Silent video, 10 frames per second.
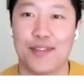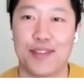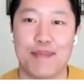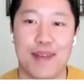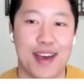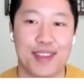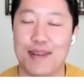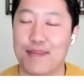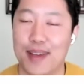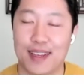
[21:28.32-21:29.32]
when math
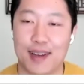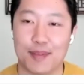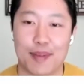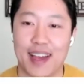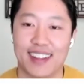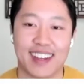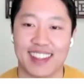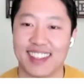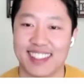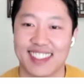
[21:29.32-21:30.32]
comes back like
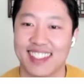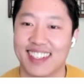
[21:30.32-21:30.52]
this.